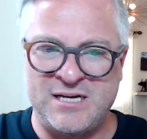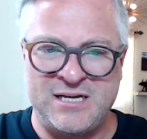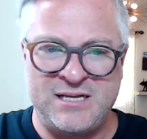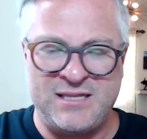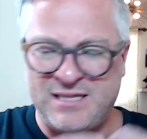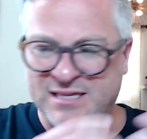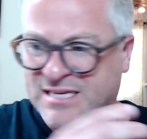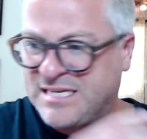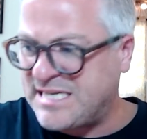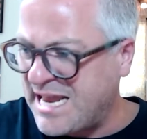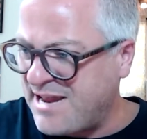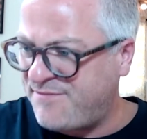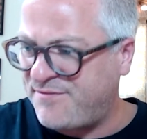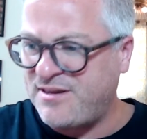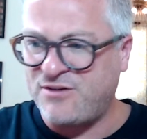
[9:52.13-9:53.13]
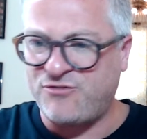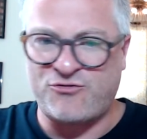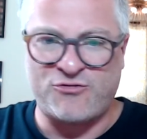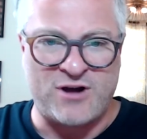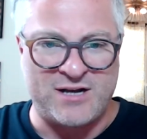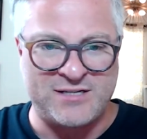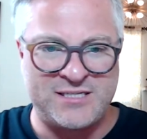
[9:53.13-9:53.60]
Safety and
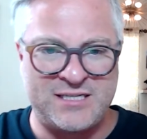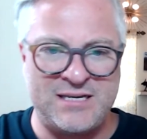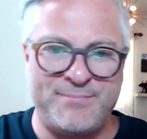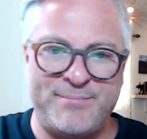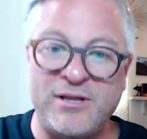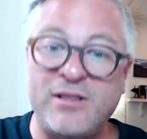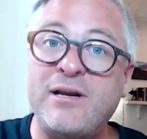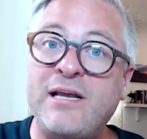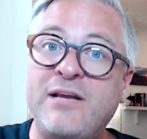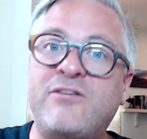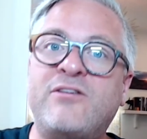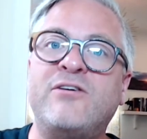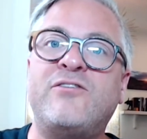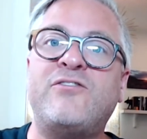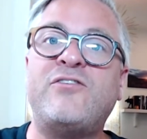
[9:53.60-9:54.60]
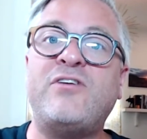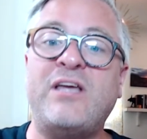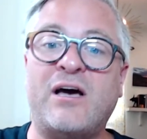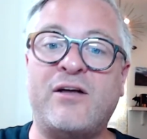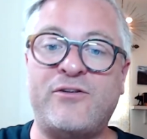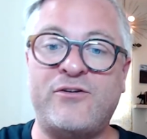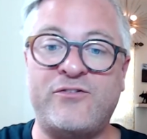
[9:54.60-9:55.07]
trust, the ability to see
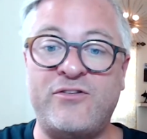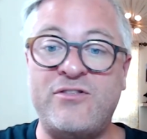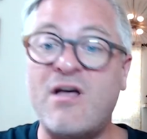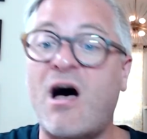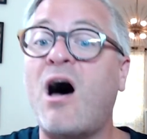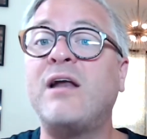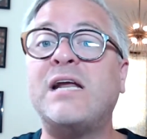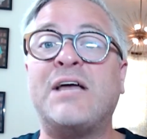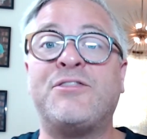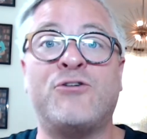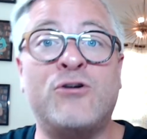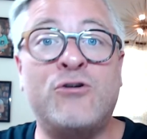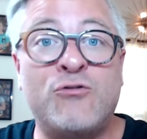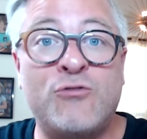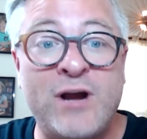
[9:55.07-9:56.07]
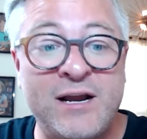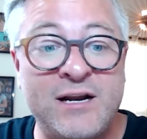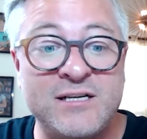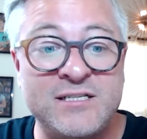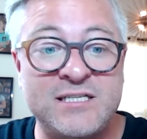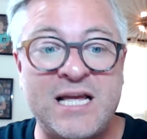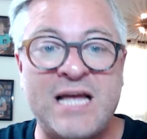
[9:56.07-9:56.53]
others not at their
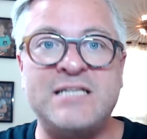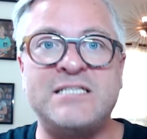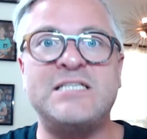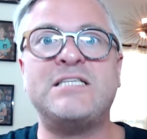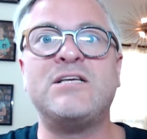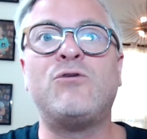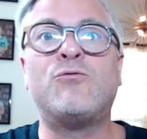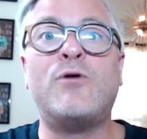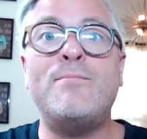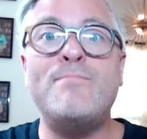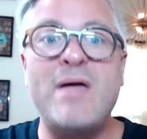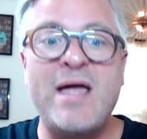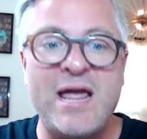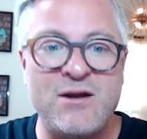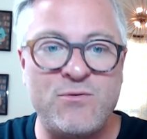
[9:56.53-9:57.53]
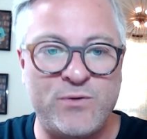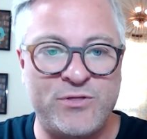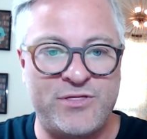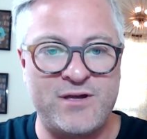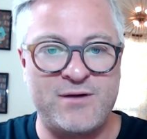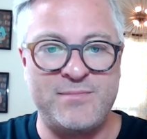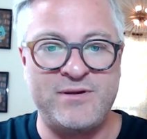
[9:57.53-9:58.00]
greatest and still remain with
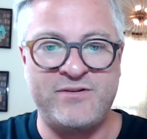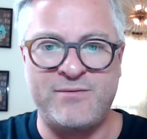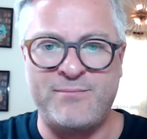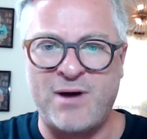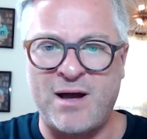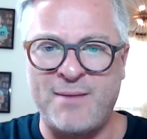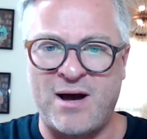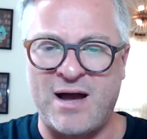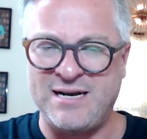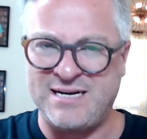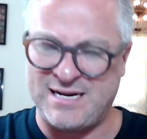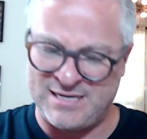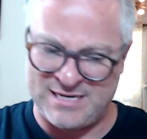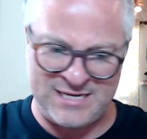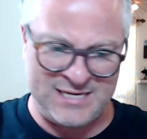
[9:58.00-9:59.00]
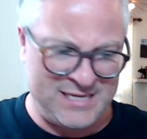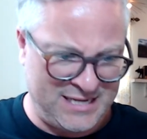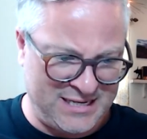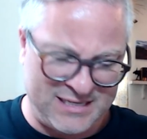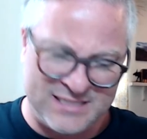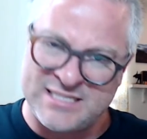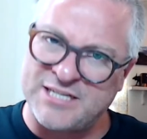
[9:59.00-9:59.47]
them, is, in my mind,
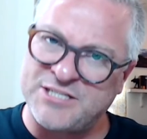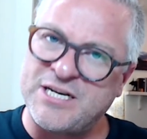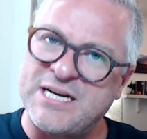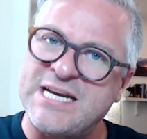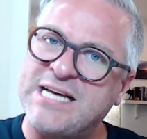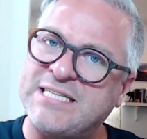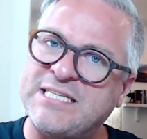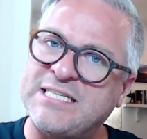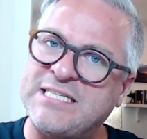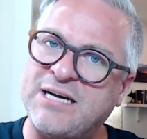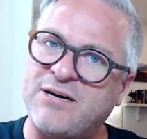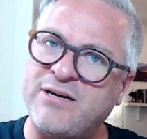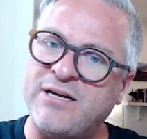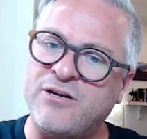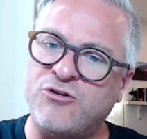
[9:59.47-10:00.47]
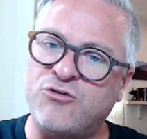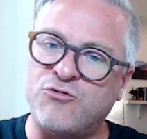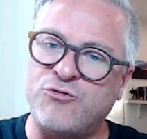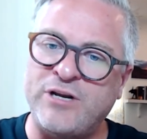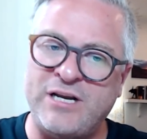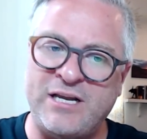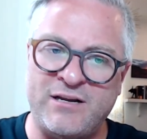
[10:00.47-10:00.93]
such a necessary
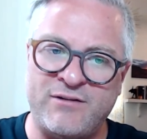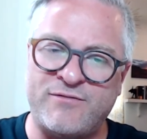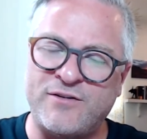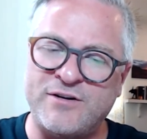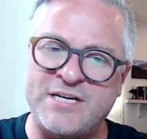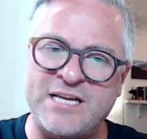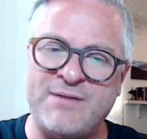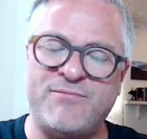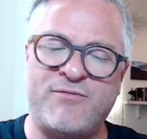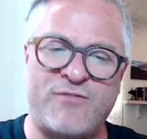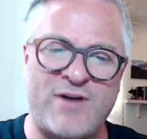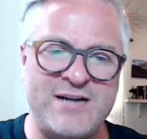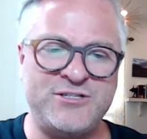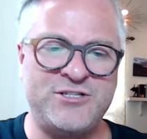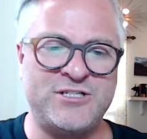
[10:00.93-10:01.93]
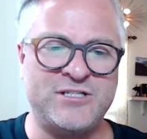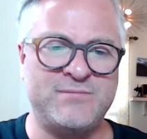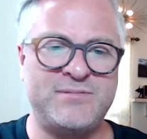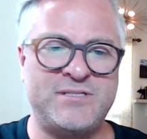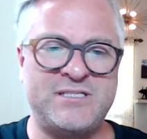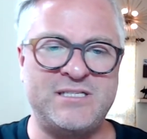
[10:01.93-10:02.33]
ingredient for deep friendships.